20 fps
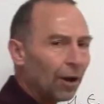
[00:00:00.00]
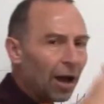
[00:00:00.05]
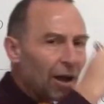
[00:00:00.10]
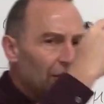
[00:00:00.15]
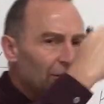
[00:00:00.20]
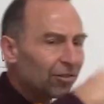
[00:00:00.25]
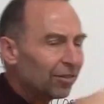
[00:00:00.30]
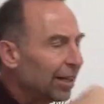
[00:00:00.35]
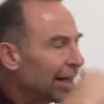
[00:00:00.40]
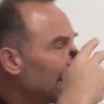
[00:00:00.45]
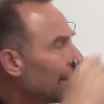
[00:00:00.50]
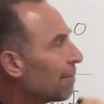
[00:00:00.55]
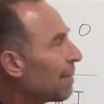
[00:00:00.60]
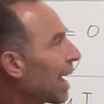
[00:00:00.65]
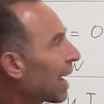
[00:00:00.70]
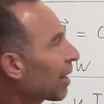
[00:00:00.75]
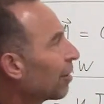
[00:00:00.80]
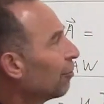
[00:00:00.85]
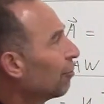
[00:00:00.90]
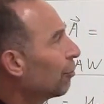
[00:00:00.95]
are oscillating
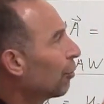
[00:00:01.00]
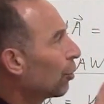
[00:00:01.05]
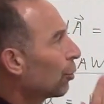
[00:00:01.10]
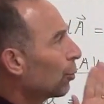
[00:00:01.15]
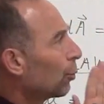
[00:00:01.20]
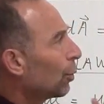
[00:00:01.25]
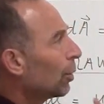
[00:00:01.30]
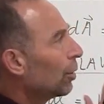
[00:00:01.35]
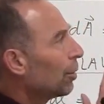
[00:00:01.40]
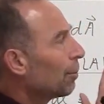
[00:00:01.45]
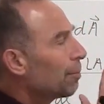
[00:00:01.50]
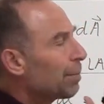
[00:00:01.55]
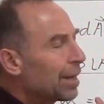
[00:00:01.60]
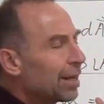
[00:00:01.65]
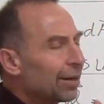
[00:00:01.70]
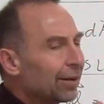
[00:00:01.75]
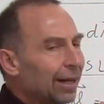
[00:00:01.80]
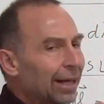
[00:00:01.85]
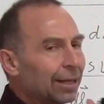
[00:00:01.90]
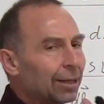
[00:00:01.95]
back and forth will
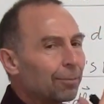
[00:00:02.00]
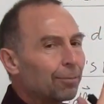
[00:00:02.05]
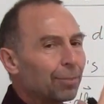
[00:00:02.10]
appear like